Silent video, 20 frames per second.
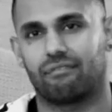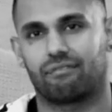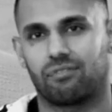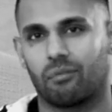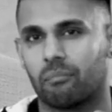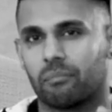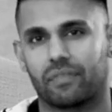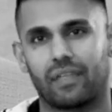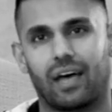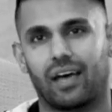and
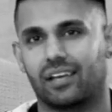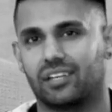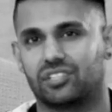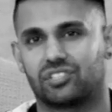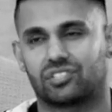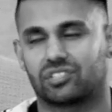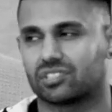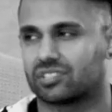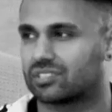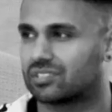from that
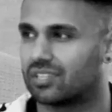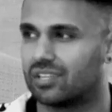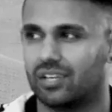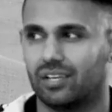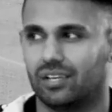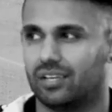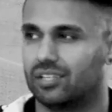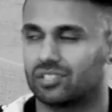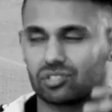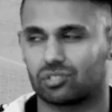
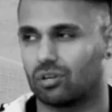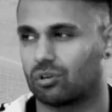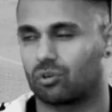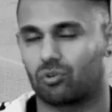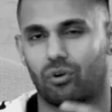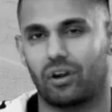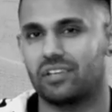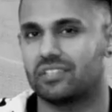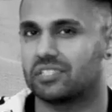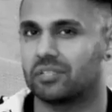it's gone
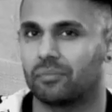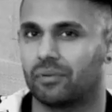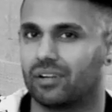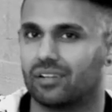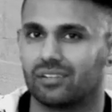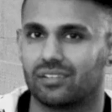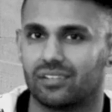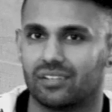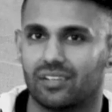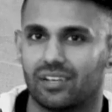crazy, man.